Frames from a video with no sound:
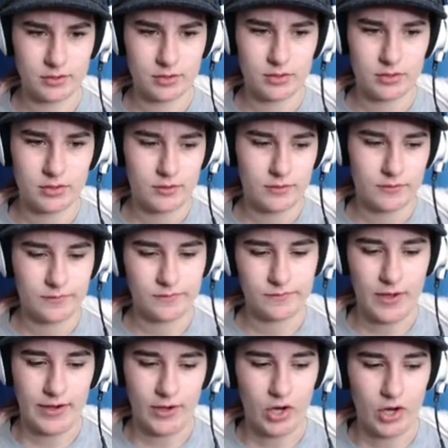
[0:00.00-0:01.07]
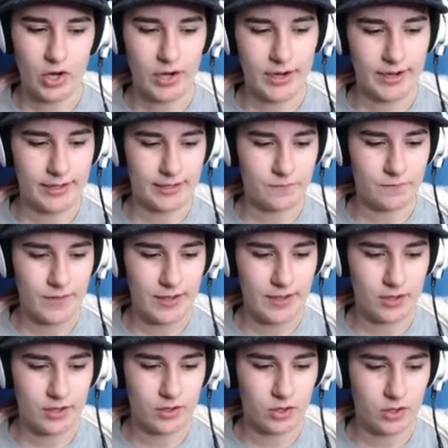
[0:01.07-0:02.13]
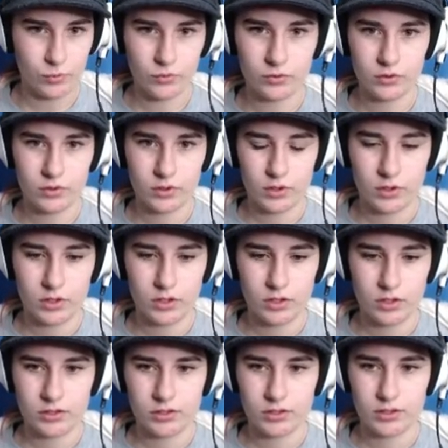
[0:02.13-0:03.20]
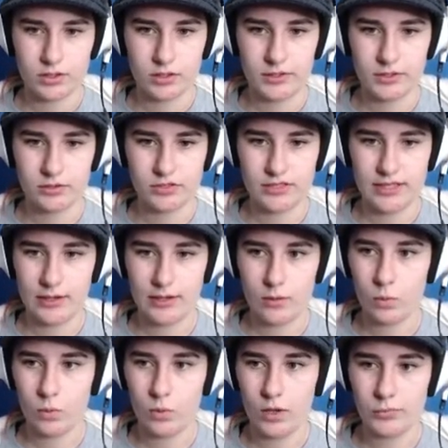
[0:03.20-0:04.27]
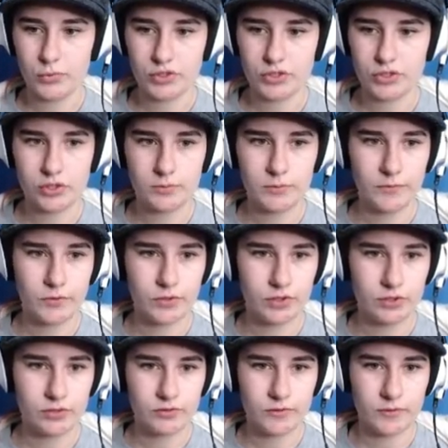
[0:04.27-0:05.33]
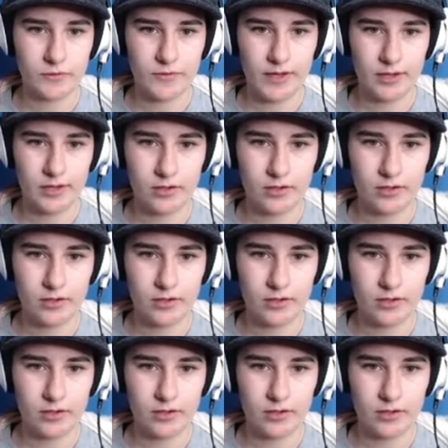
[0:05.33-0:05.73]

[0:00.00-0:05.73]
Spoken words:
Fine, alright, you faded off. Can you talk to like one more dude before you faint on me?